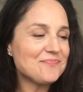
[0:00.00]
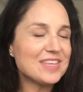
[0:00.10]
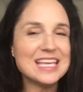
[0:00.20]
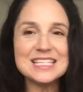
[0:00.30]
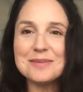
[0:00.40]

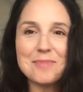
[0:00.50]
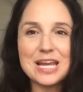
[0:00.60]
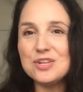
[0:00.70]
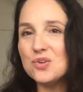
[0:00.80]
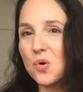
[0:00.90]
is it my
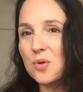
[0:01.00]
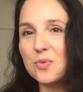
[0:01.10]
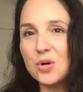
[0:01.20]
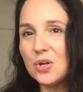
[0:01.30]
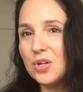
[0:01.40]

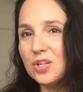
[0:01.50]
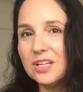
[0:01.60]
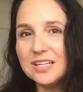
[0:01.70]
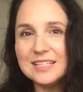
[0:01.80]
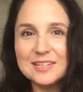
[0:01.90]

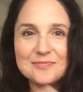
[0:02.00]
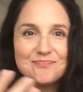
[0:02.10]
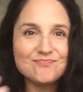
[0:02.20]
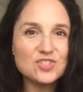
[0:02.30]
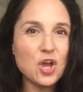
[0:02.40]
normal
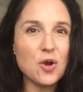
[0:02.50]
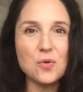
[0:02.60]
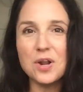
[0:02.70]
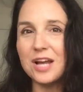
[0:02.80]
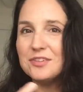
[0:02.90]

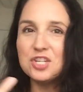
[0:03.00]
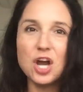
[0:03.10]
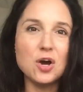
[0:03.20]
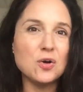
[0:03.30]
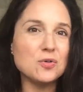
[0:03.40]

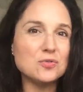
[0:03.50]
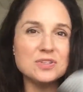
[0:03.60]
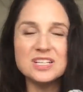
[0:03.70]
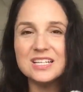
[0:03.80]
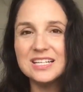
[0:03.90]

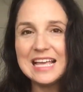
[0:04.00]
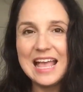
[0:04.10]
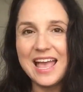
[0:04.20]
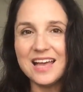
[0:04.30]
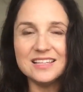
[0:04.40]
tone-on-tone,
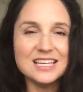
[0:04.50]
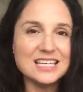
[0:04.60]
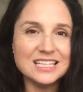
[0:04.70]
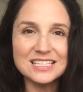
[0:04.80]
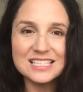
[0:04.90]

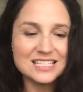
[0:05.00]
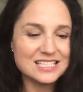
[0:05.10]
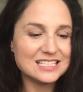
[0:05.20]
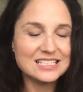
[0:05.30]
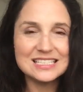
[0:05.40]

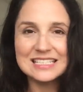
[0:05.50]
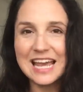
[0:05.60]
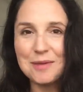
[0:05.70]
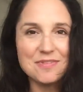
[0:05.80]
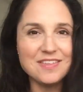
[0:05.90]
elegant
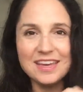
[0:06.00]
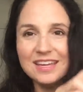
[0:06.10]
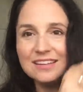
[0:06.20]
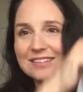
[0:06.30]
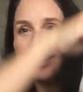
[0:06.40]
type
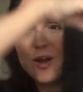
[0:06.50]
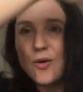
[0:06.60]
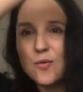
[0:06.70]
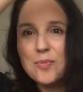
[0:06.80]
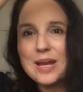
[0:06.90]
thing?
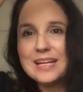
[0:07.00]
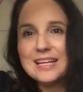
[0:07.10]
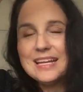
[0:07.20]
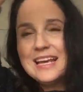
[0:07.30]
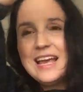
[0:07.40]
No, but
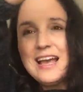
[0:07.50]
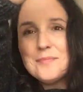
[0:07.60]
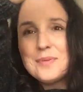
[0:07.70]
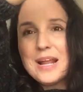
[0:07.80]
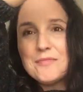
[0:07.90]

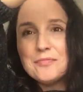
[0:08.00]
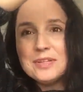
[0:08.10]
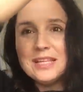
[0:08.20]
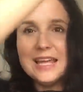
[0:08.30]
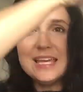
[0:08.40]
I
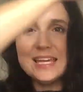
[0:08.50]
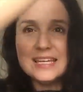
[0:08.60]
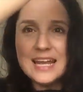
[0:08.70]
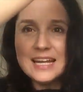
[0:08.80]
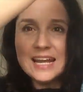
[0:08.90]
really like
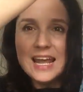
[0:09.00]
it. And